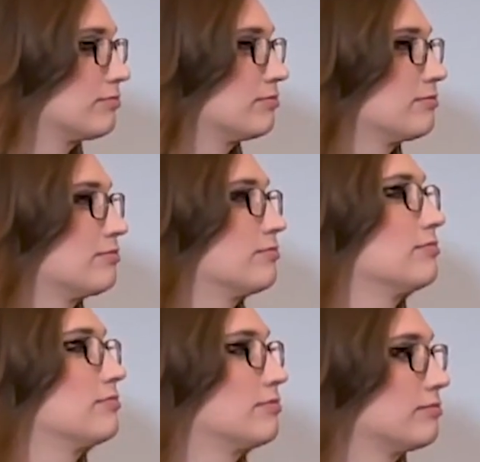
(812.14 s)

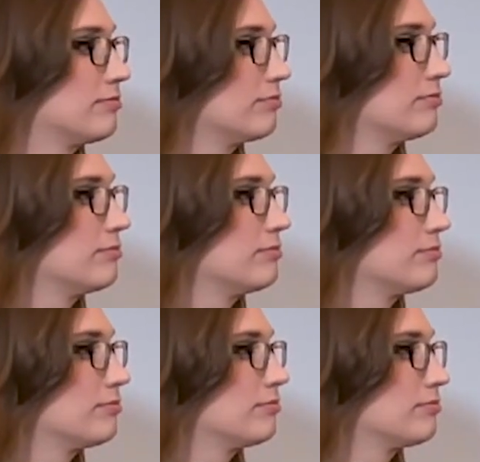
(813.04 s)

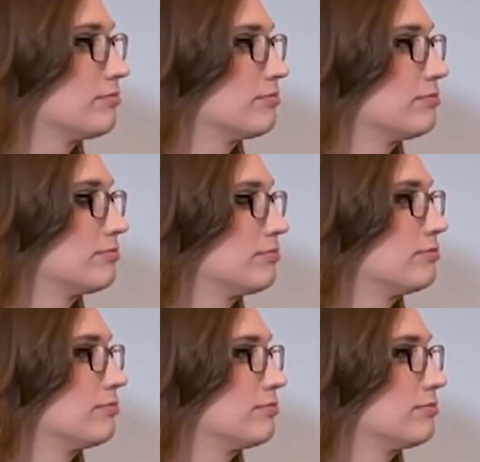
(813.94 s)

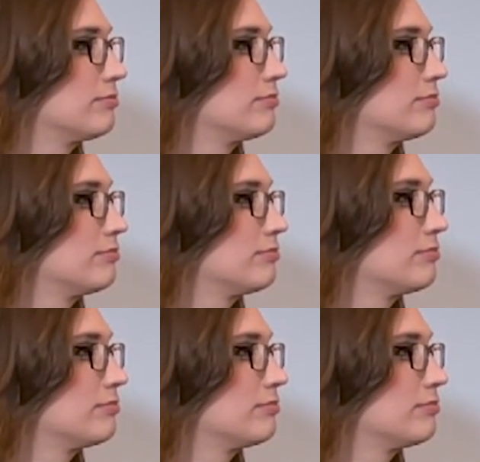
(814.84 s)
This person isn't speaking.